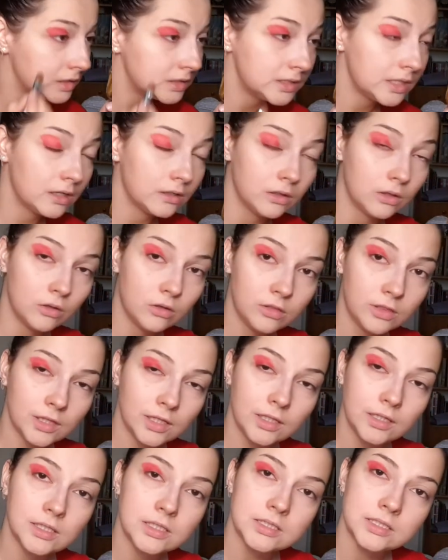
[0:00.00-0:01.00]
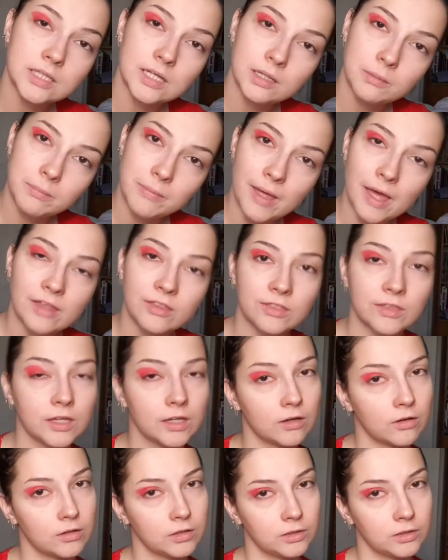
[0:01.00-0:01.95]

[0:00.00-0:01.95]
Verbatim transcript: Is that a good thing? Is that a bad thing?